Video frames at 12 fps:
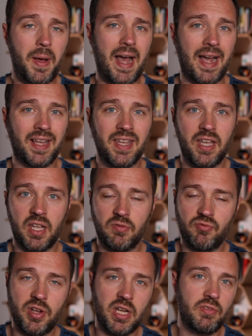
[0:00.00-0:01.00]
back,
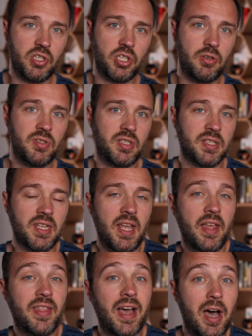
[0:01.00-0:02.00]
it really reduces
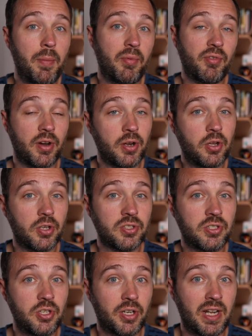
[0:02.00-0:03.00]
that upfront
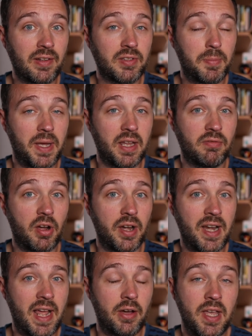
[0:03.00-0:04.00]
cost you're going to have to pay
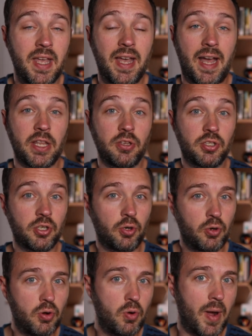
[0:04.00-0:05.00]
right now. And you should
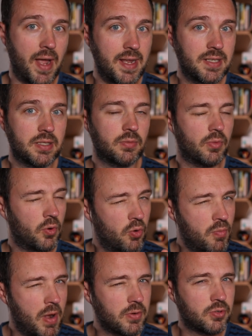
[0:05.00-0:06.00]
always,
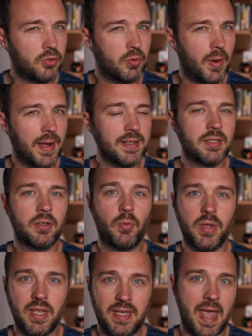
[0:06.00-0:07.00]
almost always,
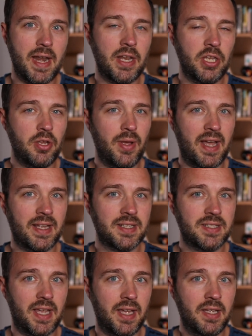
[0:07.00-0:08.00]
when you're getting a new
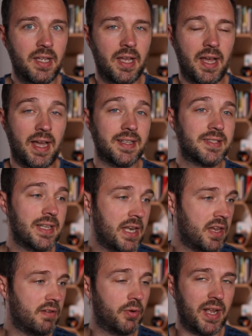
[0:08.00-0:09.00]
handset and
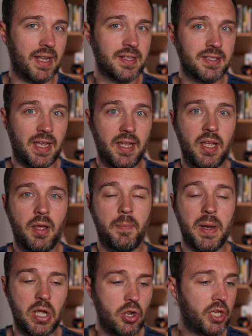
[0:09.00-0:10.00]
selling your old handset,
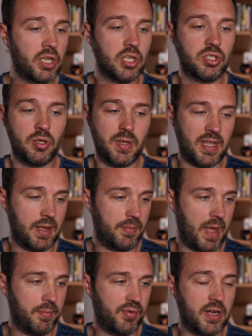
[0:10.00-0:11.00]
be looking at doing
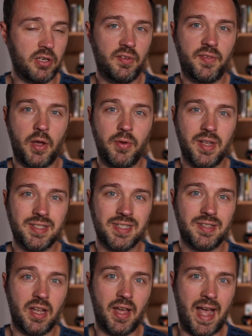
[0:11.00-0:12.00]
that brand new phone as an